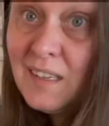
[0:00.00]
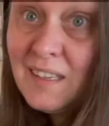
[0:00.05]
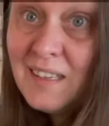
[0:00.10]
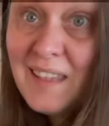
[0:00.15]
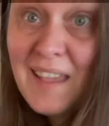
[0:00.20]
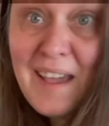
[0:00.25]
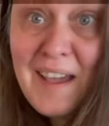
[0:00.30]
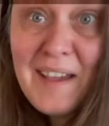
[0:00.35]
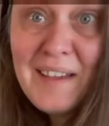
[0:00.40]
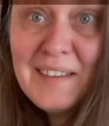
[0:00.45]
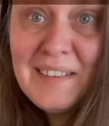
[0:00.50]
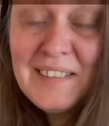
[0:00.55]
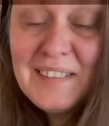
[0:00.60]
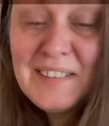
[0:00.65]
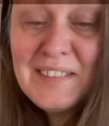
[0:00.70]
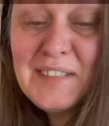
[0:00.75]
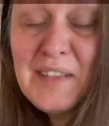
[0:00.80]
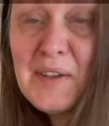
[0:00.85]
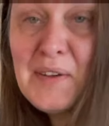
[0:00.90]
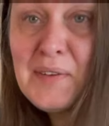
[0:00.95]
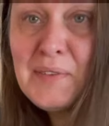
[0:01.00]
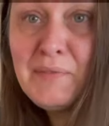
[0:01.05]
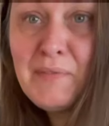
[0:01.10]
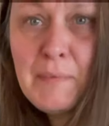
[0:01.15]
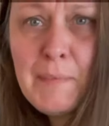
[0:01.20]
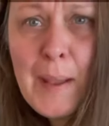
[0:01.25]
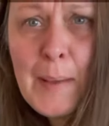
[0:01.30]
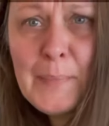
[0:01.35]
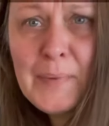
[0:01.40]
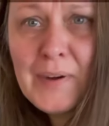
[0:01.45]
Yeah, so
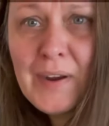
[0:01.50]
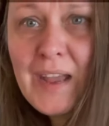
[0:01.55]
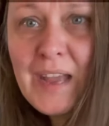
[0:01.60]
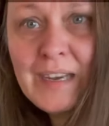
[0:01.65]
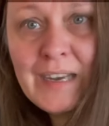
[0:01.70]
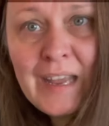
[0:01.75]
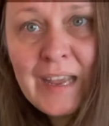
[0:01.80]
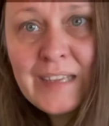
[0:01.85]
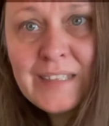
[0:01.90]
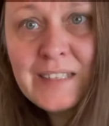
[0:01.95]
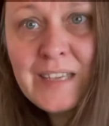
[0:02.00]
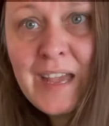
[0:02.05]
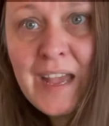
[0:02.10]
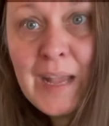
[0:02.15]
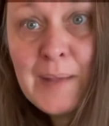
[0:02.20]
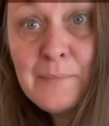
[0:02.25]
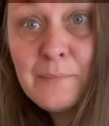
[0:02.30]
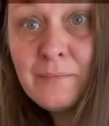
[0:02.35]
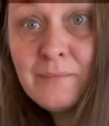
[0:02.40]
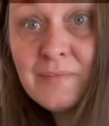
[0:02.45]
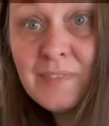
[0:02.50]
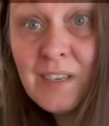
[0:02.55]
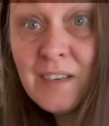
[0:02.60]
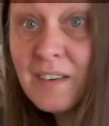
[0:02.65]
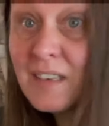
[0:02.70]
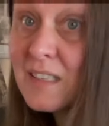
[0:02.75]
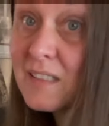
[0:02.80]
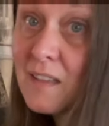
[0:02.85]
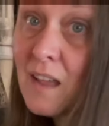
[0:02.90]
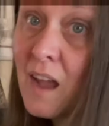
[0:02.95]
remember at nighttime, there
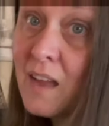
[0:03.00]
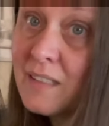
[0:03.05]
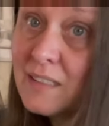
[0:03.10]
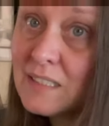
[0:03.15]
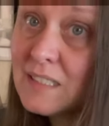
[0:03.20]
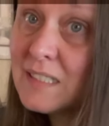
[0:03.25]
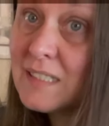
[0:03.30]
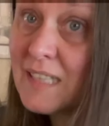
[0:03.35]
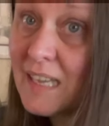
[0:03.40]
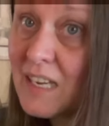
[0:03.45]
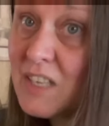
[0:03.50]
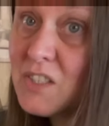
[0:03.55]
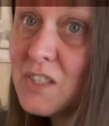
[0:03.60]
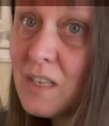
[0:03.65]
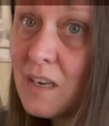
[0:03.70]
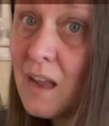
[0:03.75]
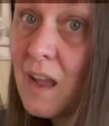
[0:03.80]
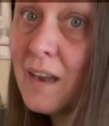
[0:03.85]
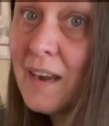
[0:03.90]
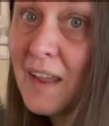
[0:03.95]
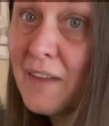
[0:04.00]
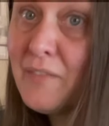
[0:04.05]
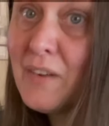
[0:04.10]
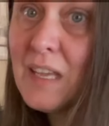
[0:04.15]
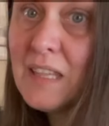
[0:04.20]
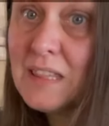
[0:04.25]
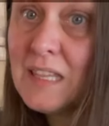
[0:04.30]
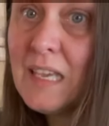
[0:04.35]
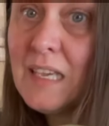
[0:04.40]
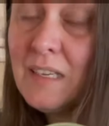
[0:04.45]
is condensation on
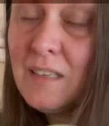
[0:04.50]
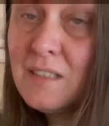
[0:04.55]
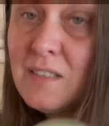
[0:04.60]
everything.